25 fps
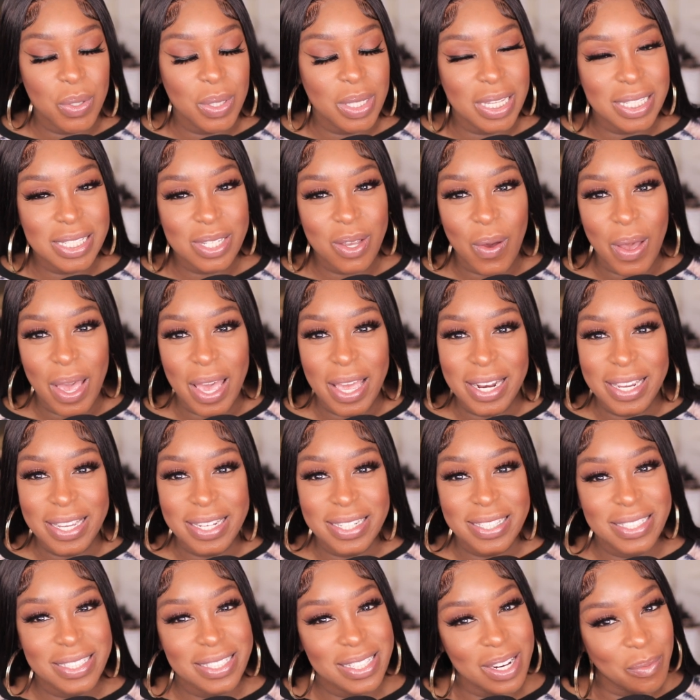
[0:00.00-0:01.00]
let's go ahead
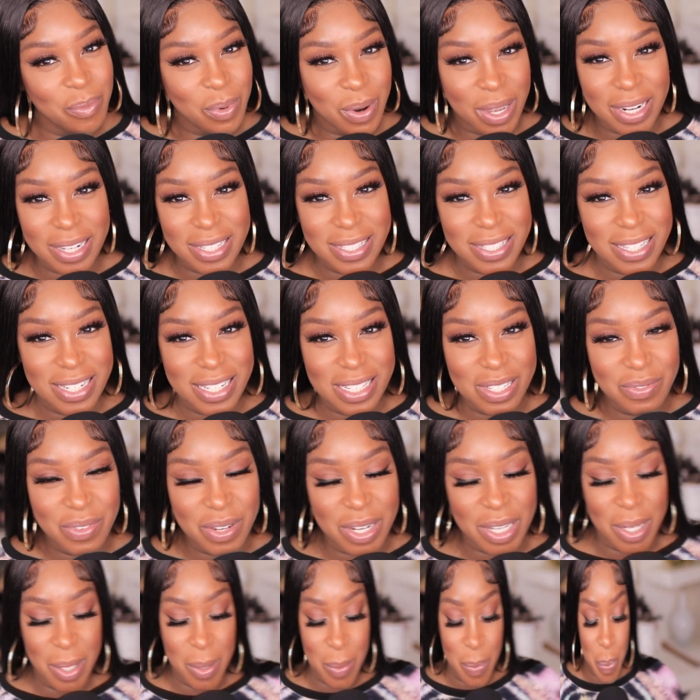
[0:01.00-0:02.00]
and jump right into this
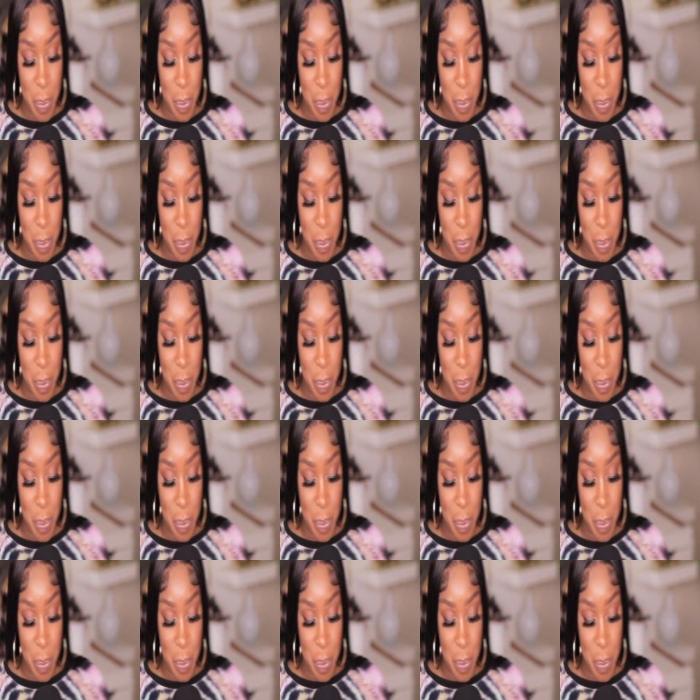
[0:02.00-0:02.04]
video.